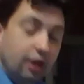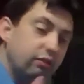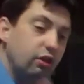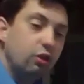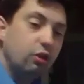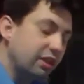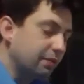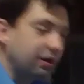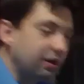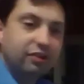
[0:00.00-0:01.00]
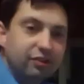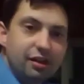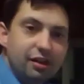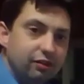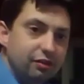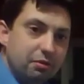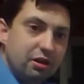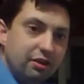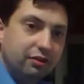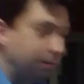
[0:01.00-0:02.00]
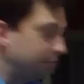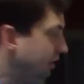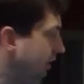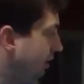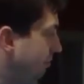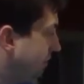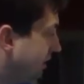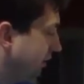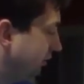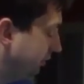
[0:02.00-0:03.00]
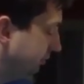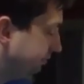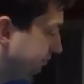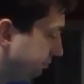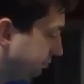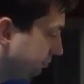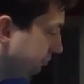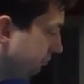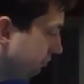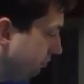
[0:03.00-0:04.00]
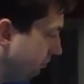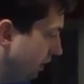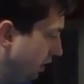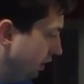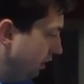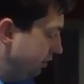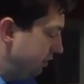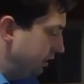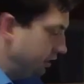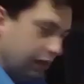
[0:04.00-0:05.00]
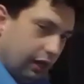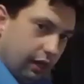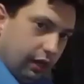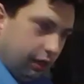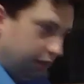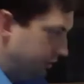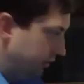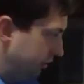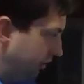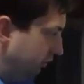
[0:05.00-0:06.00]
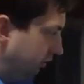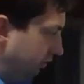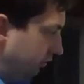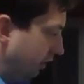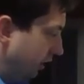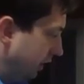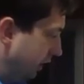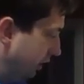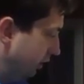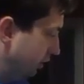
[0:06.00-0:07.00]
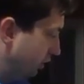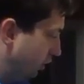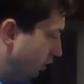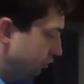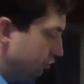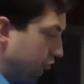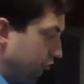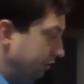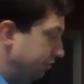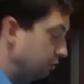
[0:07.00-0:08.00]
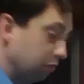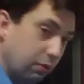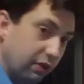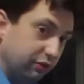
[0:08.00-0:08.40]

So that's another way to think about it. It's exactly the same concept, because this is, again, our total revenue